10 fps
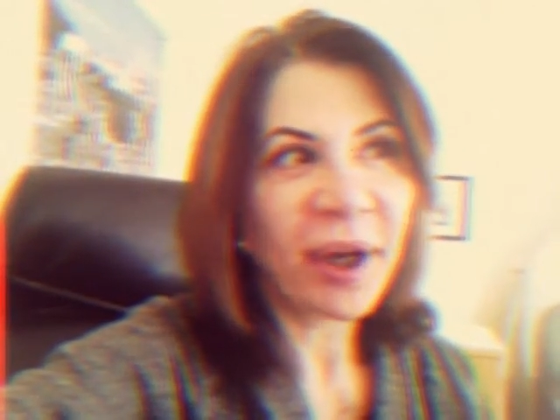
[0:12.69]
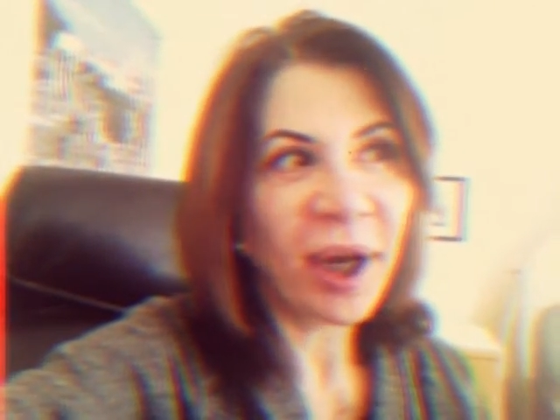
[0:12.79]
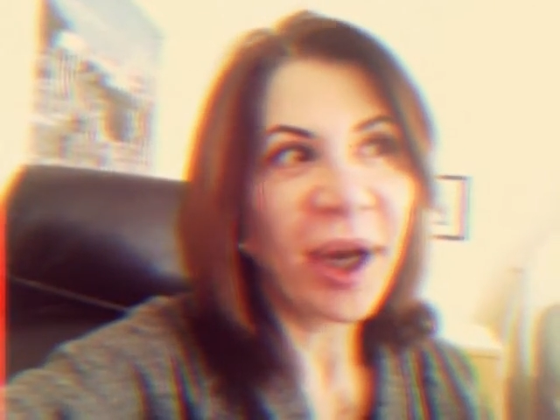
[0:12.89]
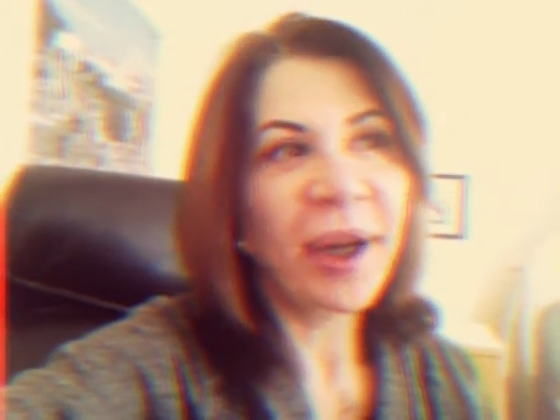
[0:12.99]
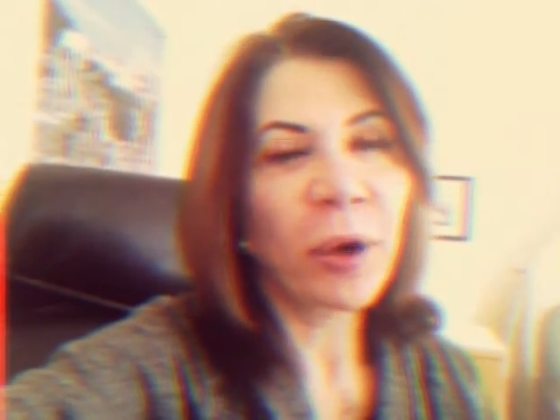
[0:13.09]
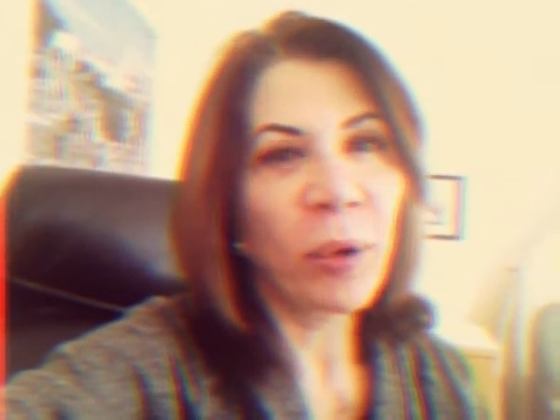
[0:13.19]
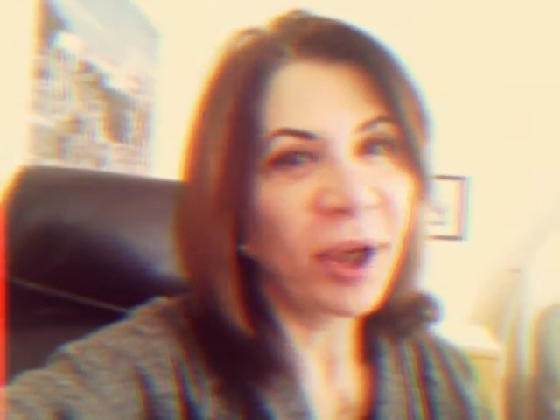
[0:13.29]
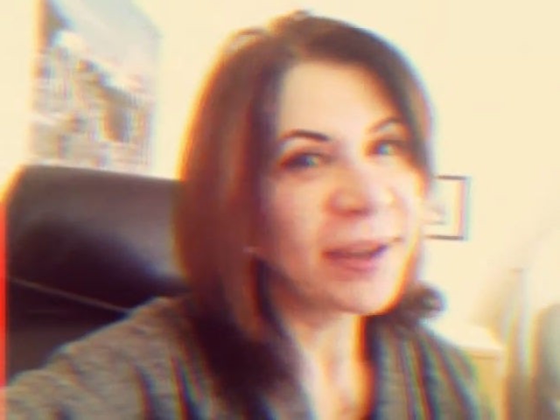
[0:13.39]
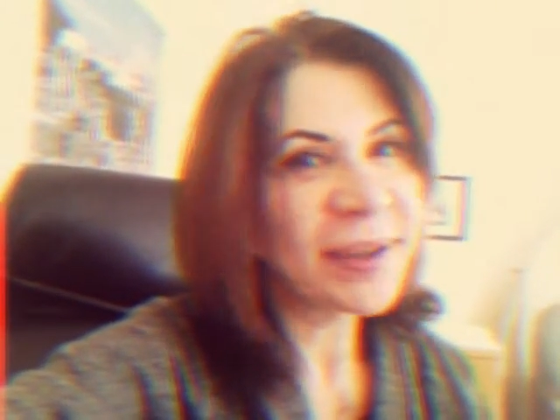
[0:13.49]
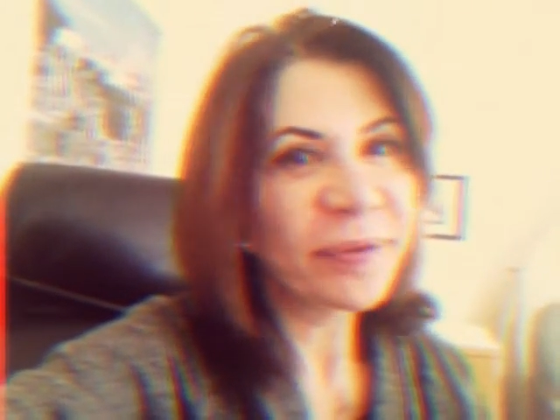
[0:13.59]

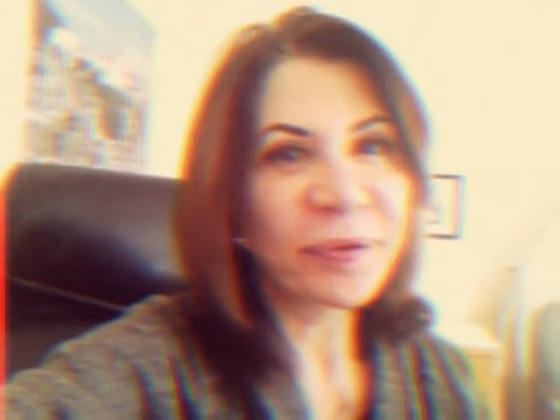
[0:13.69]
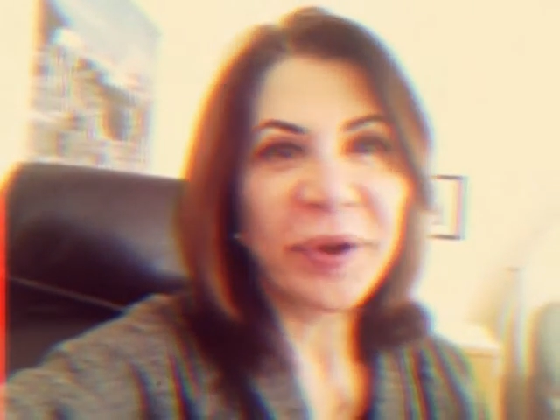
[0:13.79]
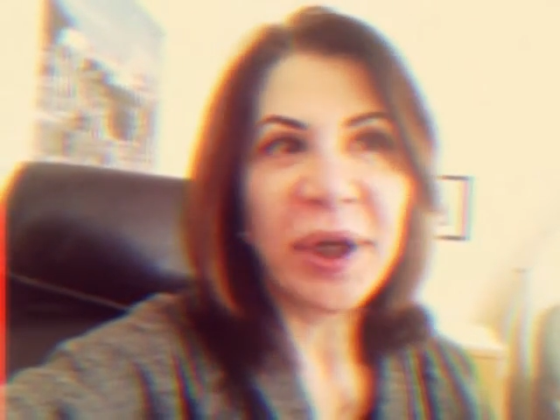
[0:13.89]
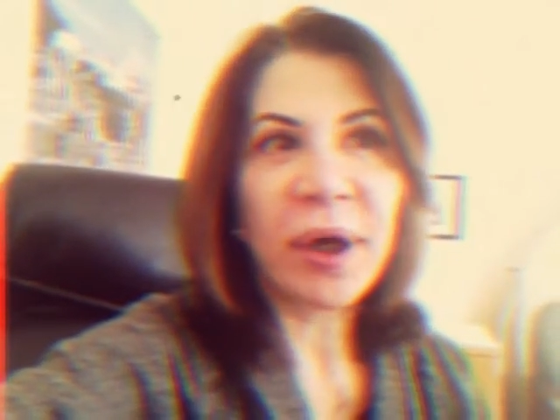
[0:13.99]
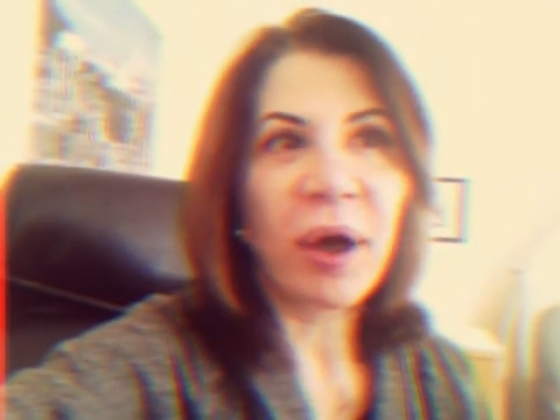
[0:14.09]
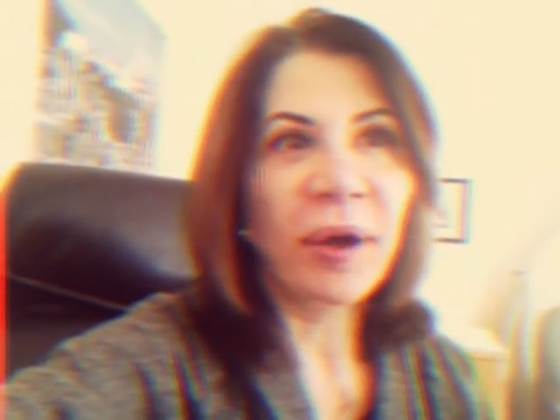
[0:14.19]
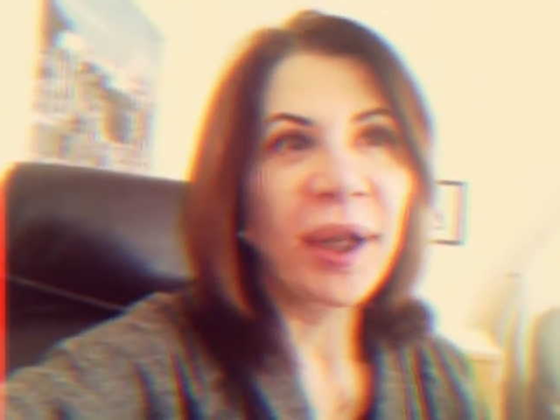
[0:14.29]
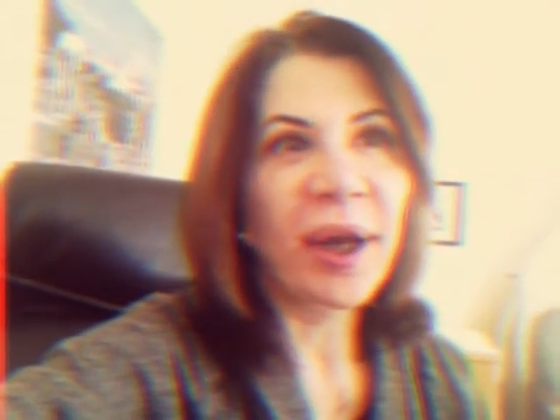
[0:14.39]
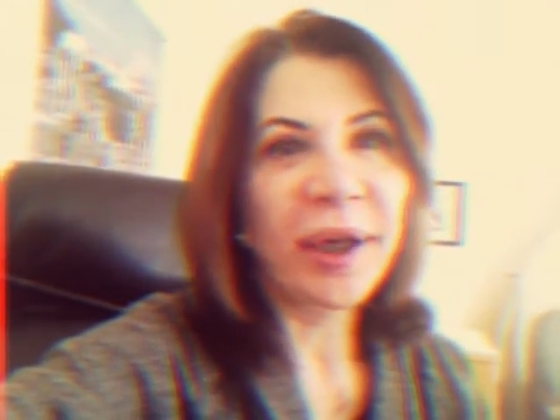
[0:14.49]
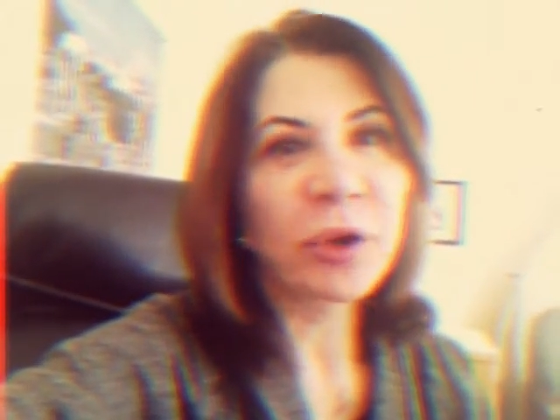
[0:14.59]
high-quality free
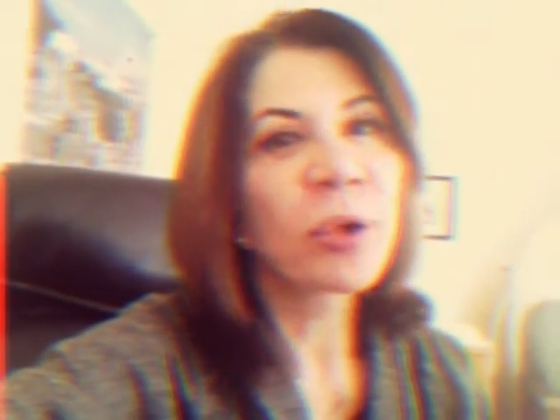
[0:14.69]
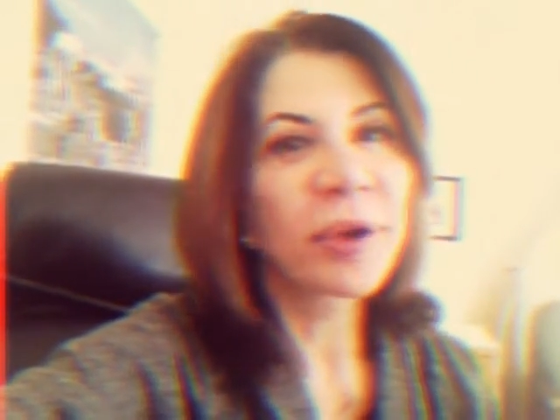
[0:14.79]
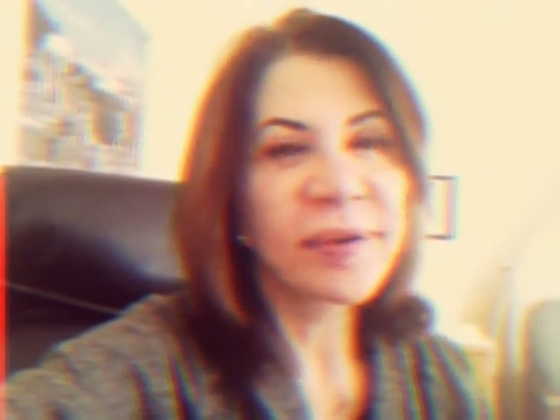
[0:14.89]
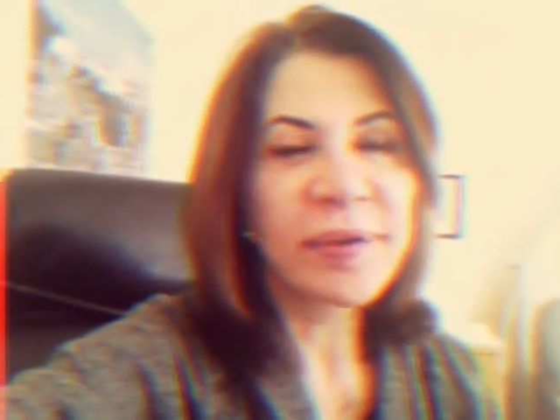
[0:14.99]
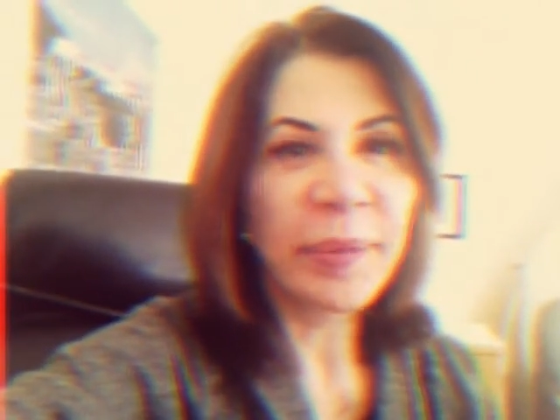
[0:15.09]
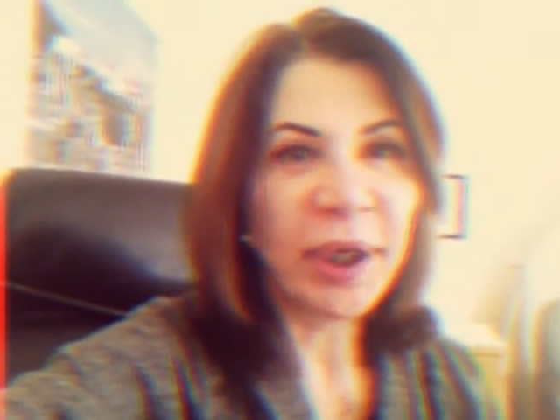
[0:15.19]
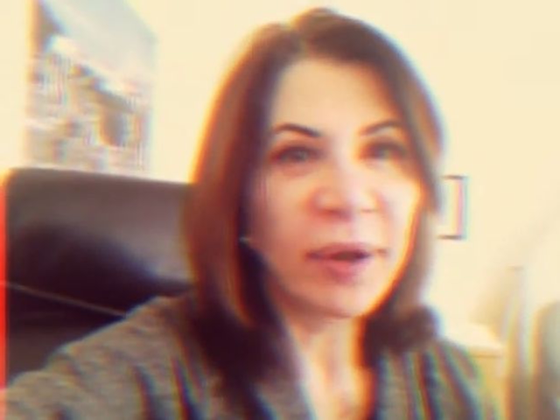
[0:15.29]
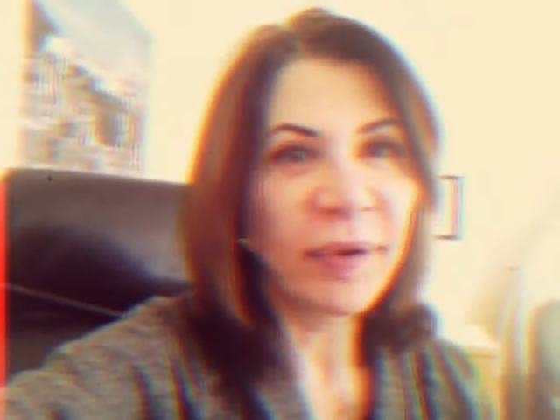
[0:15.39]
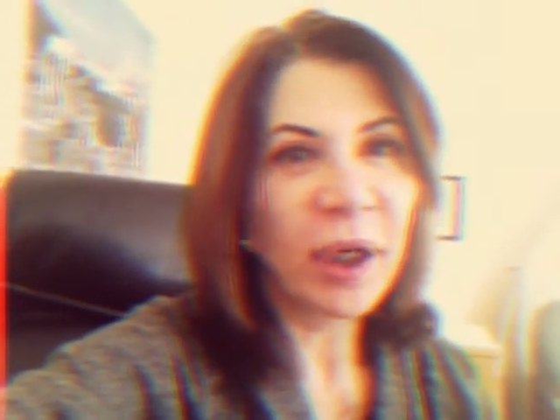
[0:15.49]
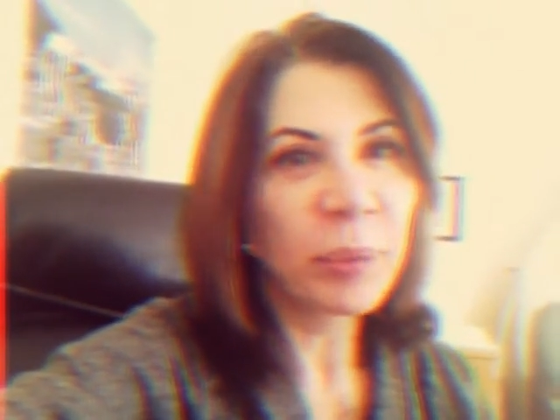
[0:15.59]
online courses made
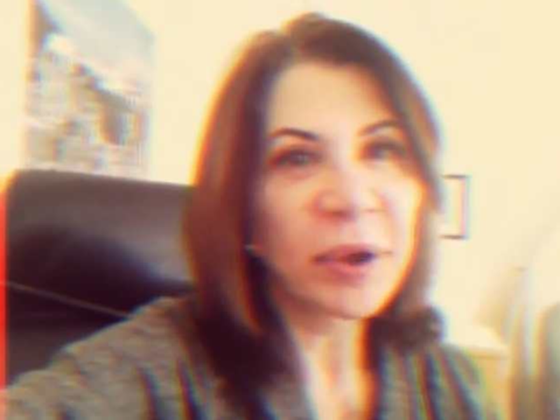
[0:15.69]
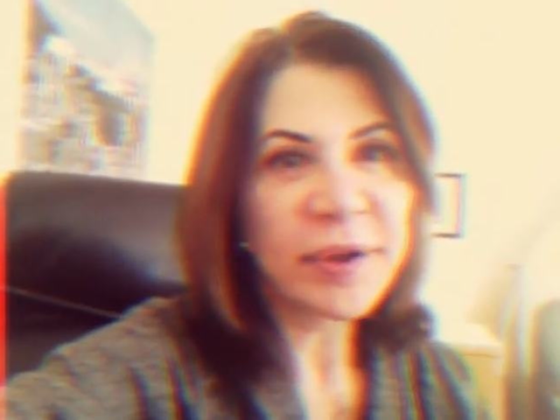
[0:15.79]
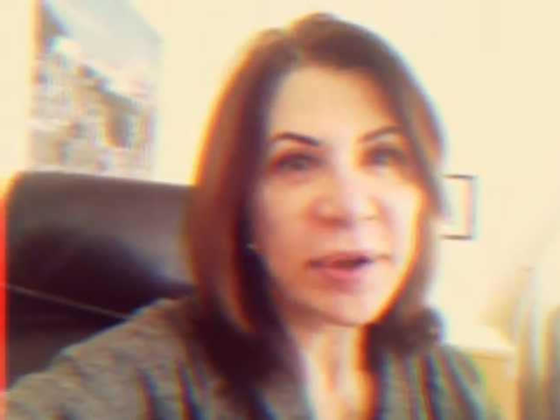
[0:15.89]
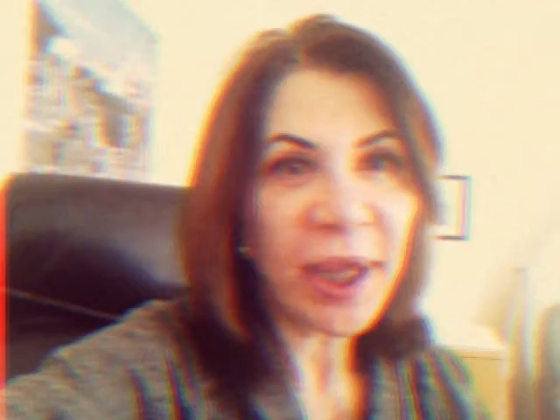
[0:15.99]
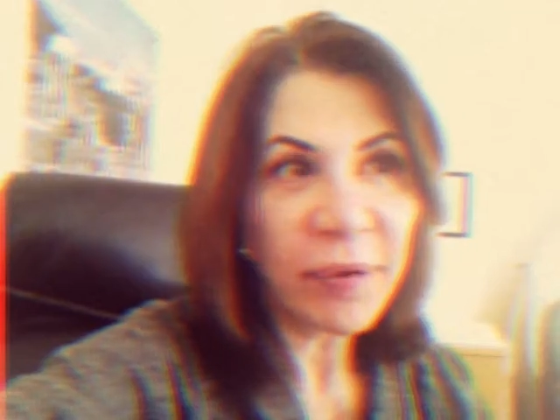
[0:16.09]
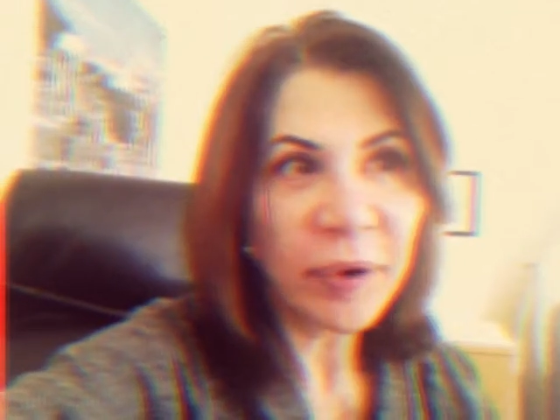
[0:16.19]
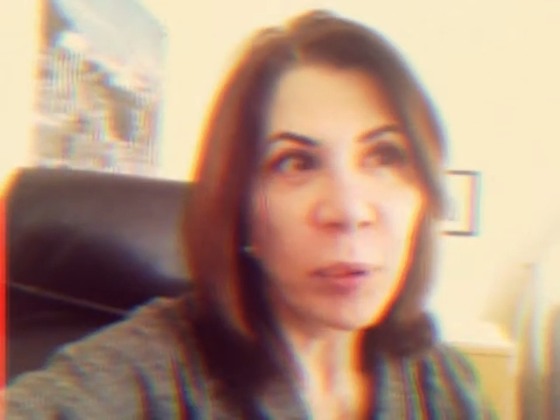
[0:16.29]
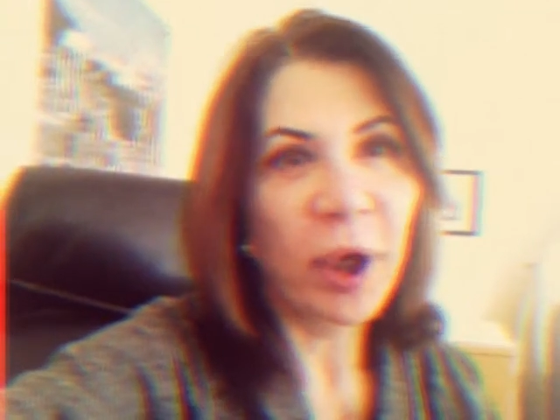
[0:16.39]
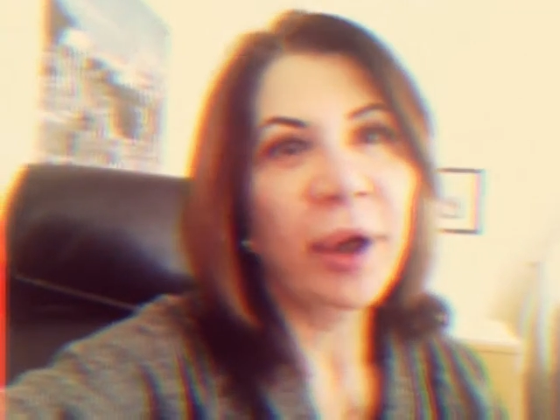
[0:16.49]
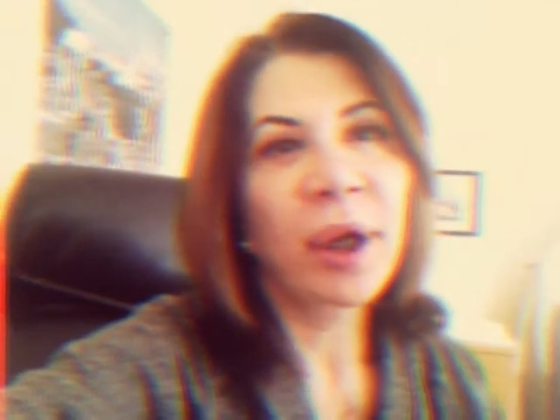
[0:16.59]
available to
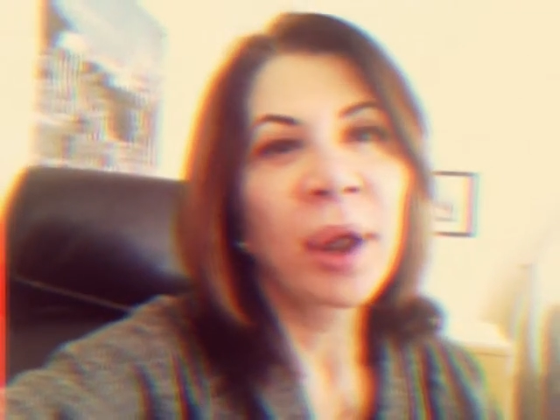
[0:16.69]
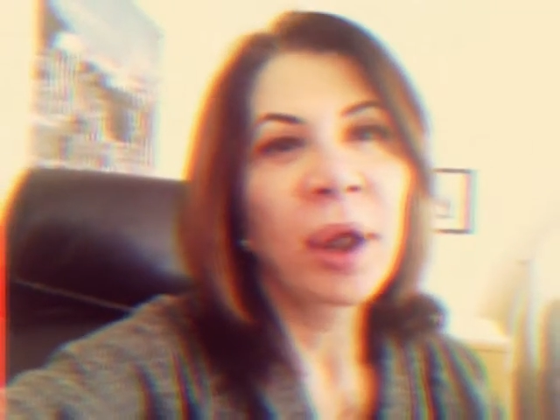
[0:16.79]
everyone.